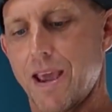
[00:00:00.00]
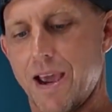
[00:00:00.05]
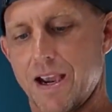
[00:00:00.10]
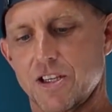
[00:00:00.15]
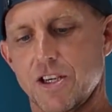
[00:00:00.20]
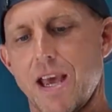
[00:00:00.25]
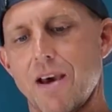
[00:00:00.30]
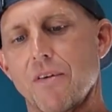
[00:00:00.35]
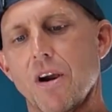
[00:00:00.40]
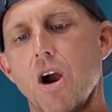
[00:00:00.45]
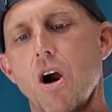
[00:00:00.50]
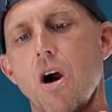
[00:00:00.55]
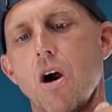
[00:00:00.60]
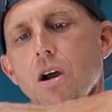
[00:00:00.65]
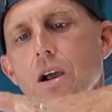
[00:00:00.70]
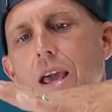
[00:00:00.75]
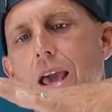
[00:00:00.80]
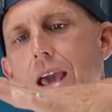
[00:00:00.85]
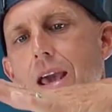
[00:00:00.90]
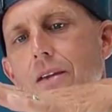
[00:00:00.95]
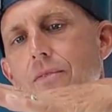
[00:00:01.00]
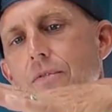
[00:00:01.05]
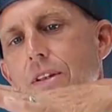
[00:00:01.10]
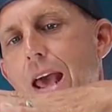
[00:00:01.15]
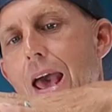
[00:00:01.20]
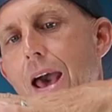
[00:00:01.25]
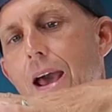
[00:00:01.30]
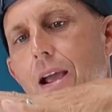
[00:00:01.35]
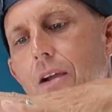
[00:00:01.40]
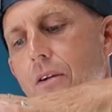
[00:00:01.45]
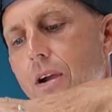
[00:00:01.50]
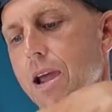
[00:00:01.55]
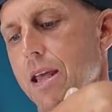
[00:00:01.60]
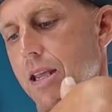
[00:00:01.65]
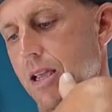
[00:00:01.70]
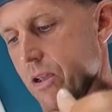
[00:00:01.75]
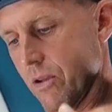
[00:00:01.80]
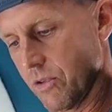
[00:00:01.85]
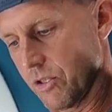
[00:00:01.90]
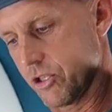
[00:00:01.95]
they actually have a concave deck, right?
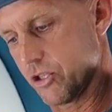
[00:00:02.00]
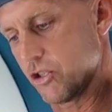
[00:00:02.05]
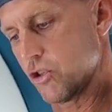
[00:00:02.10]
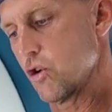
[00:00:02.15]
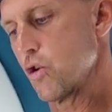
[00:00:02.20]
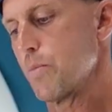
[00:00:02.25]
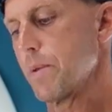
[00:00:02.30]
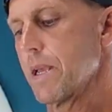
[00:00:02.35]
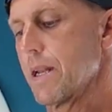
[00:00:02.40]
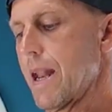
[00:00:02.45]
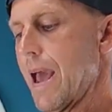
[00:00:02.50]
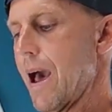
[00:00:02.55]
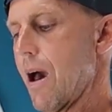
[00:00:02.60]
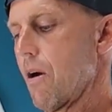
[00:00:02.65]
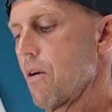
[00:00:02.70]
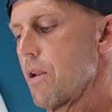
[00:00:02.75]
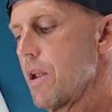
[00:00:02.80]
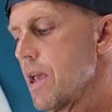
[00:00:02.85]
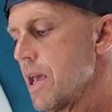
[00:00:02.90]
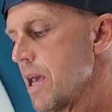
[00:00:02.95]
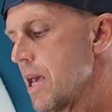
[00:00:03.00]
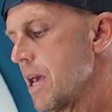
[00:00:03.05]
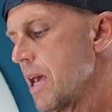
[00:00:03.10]
It goes scooping down.